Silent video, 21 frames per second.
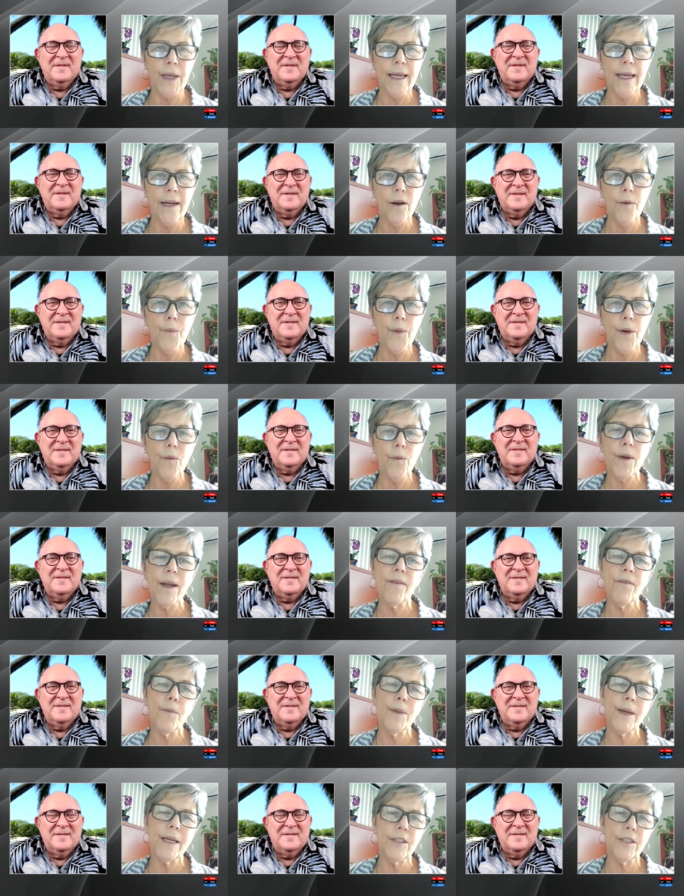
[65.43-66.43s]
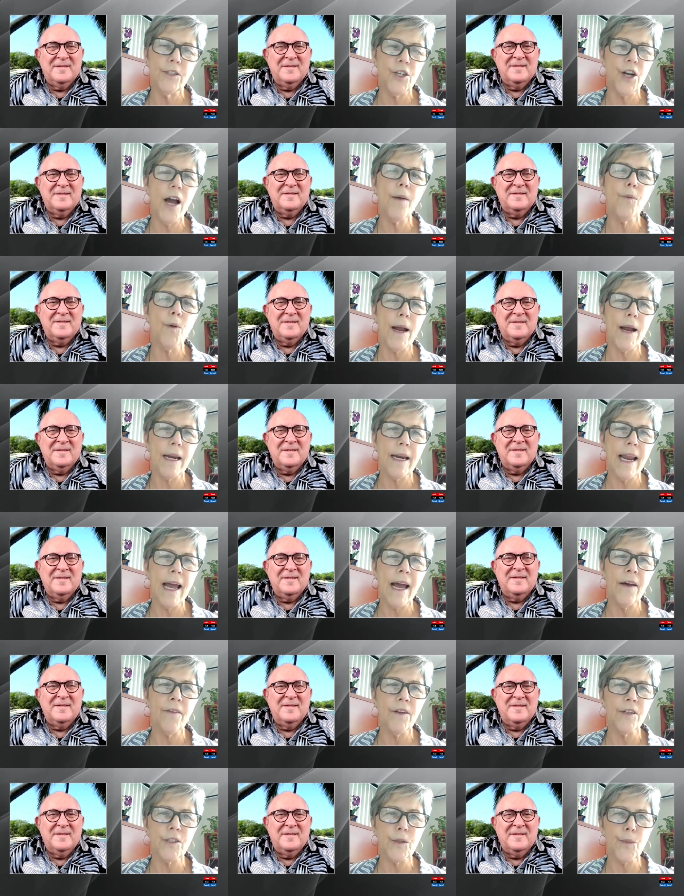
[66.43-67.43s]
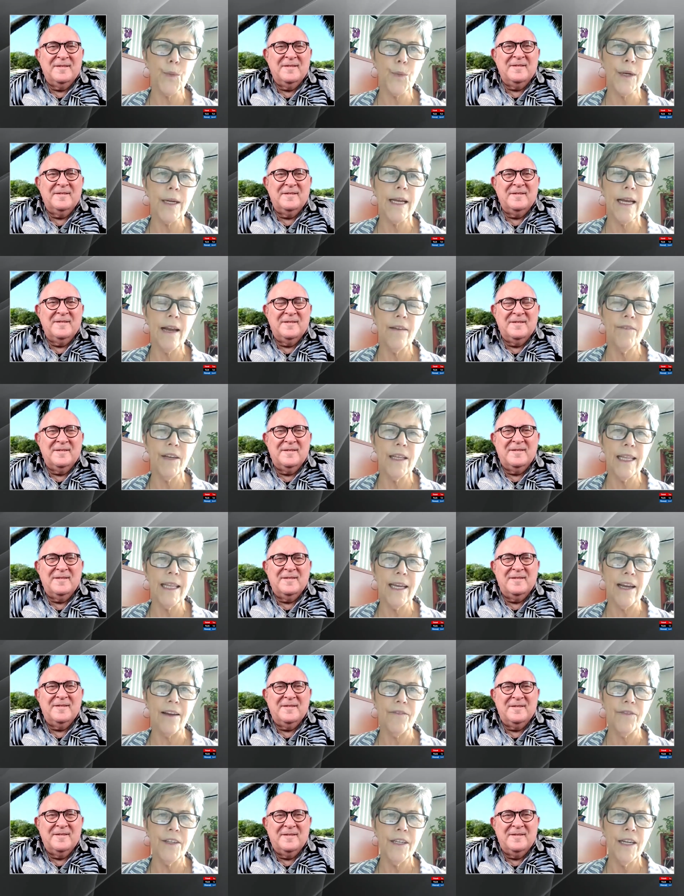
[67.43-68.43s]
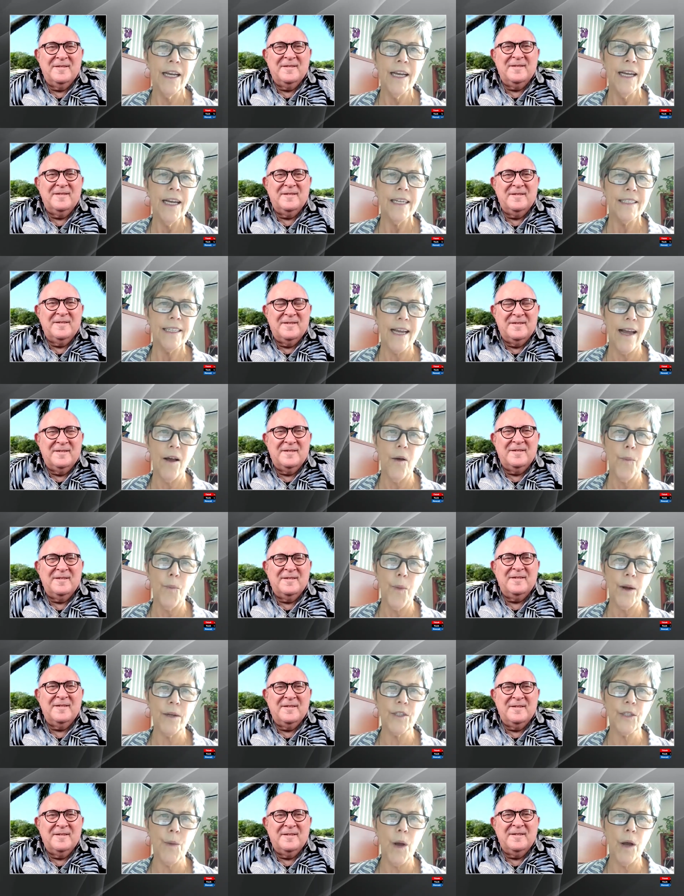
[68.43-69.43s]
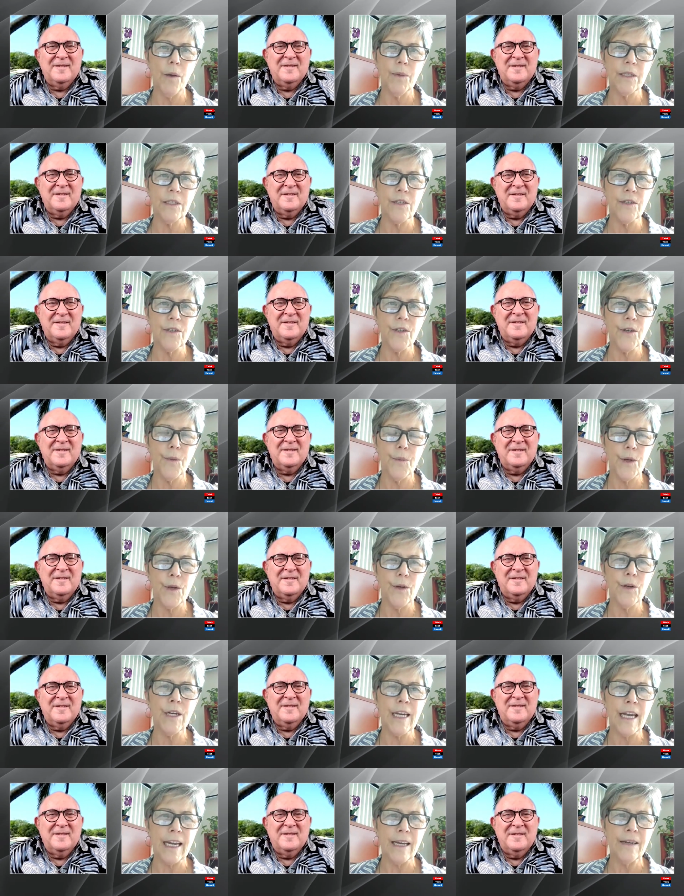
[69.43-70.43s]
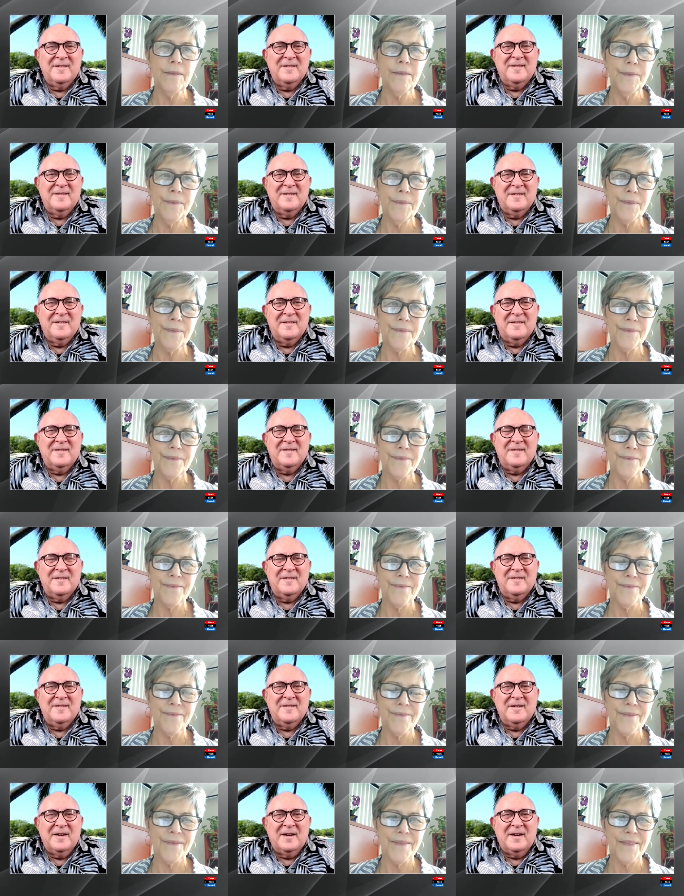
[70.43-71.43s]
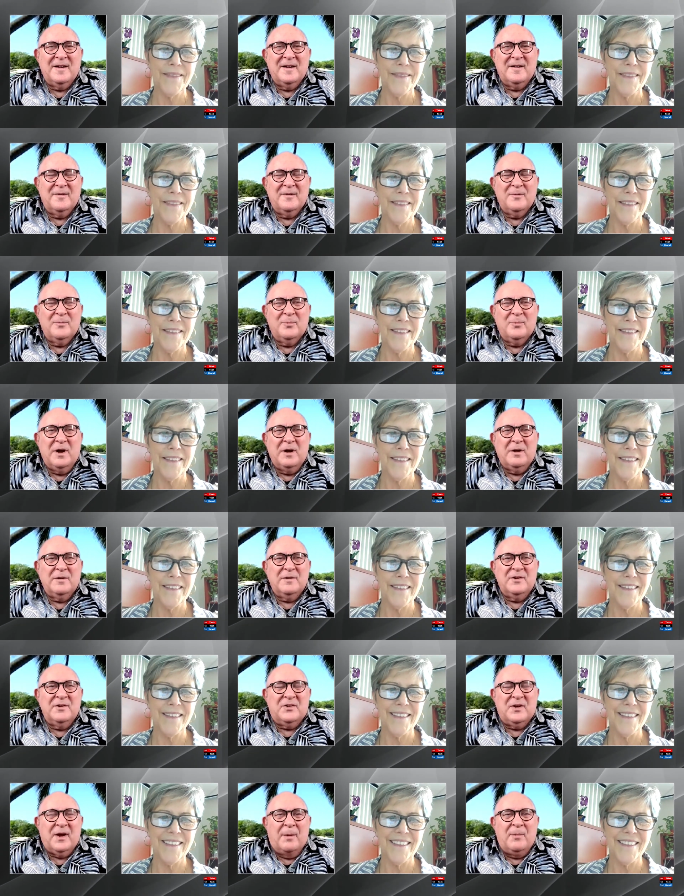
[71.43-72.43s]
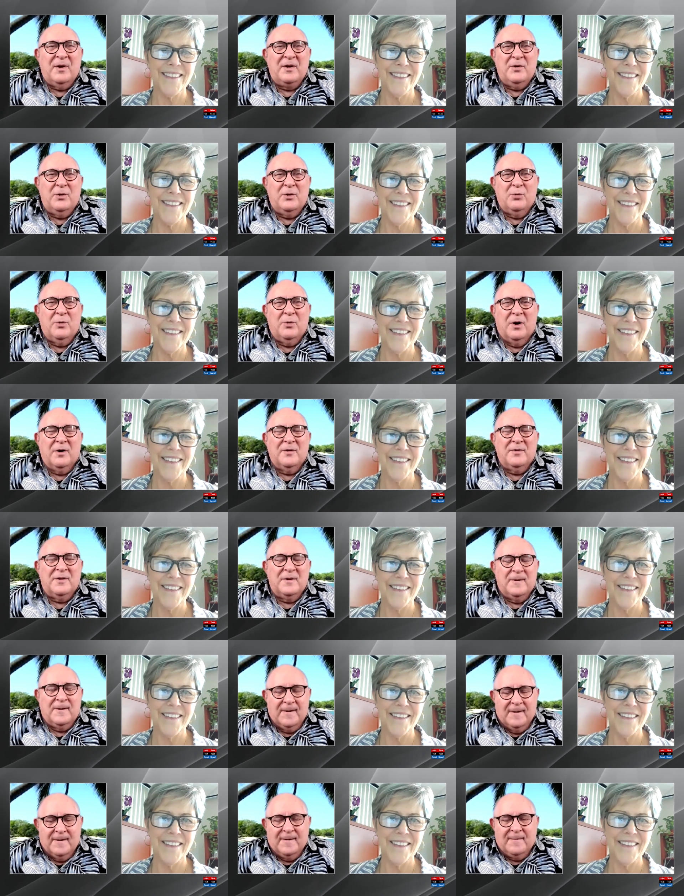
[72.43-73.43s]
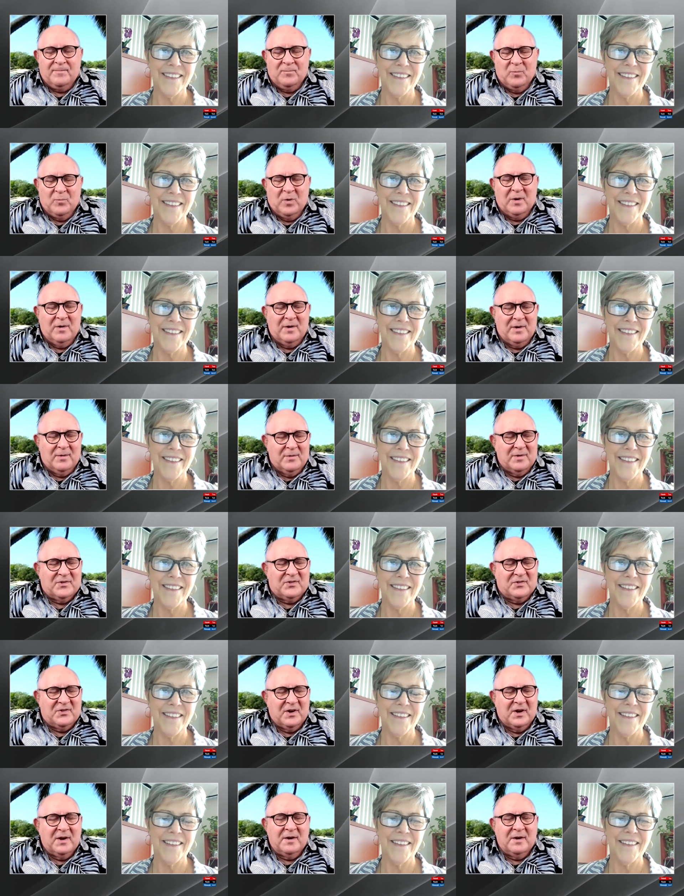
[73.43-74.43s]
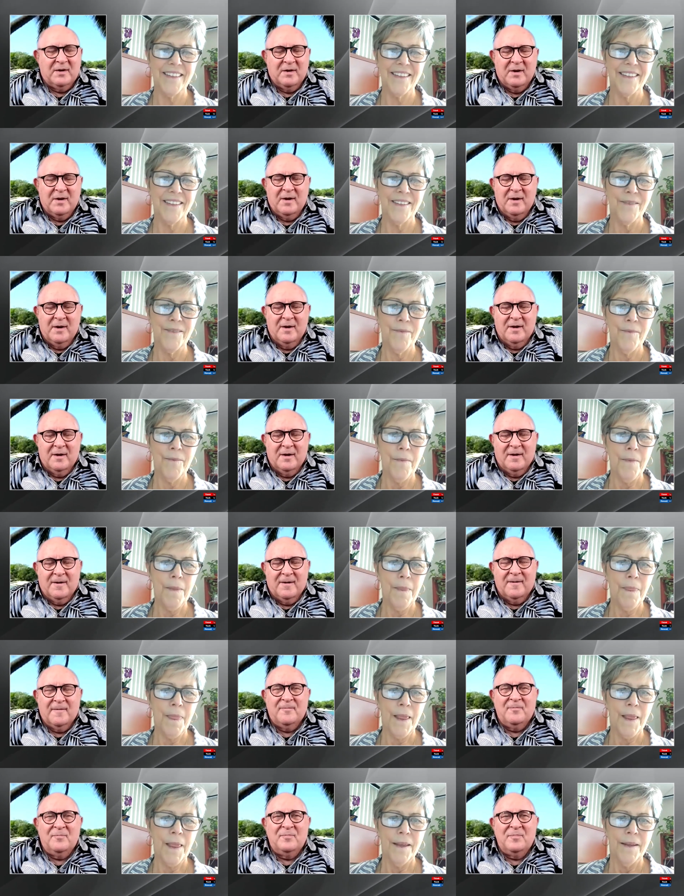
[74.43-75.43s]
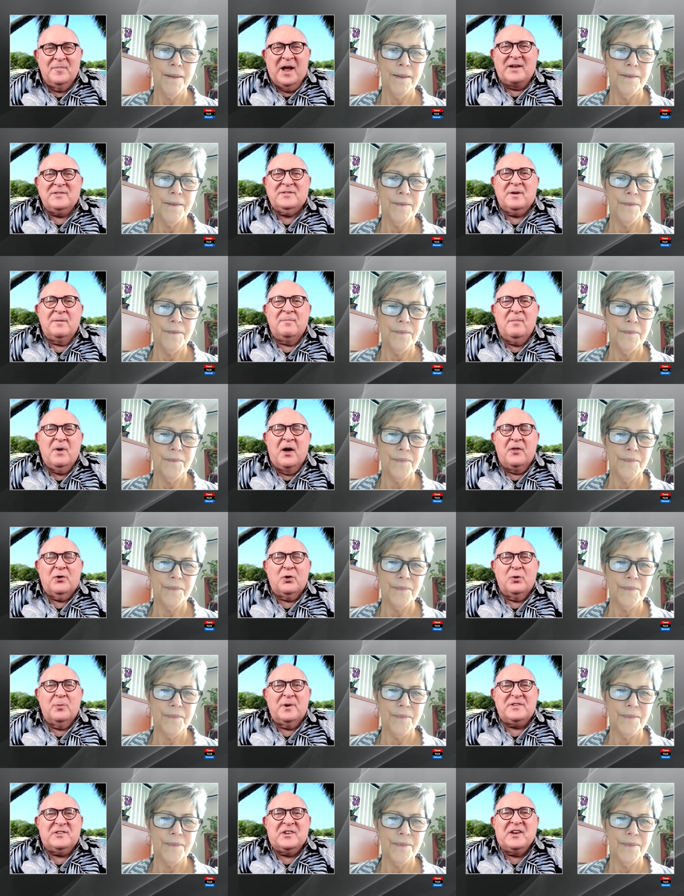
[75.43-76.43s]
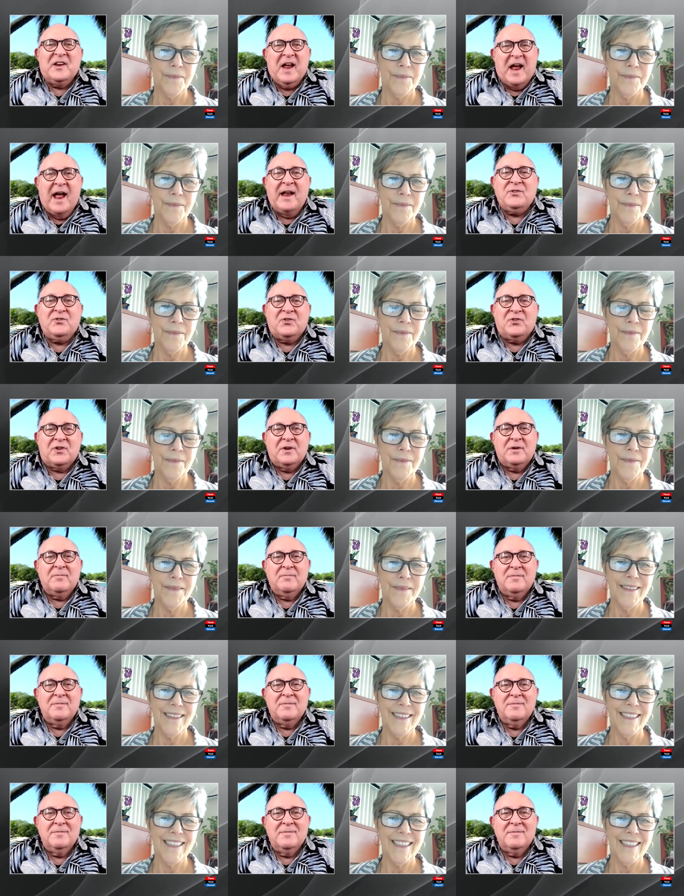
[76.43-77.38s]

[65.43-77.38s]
Speaker 1: be here, but we have a big job right now. There's a pretty heavy lift to help our small business community.
Speaker 2: Yeah. Well, this I mean, you are the um, what do I want to say? Um, not the mother, but the auntie